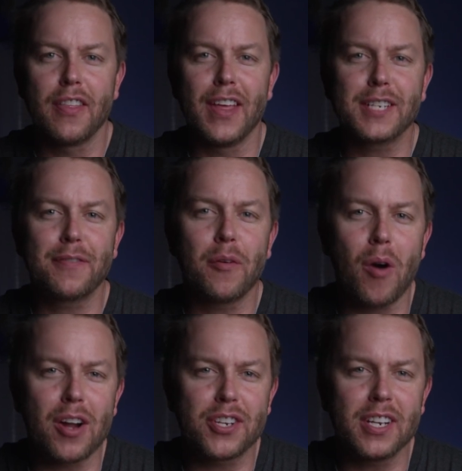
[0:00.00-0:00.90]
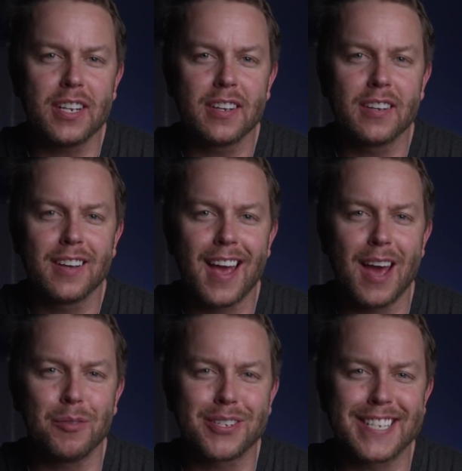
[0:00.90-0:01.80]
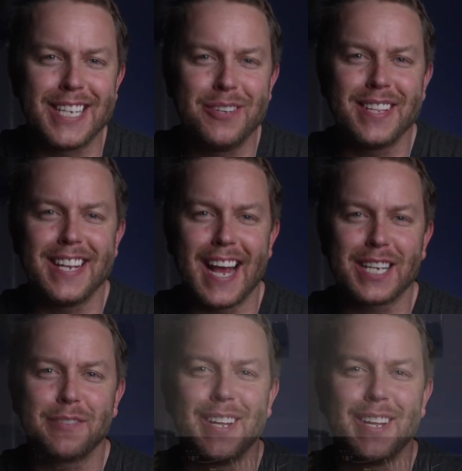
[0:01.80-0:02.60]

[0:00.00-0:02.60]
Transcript: Thanks for watching, and we'll see you in the next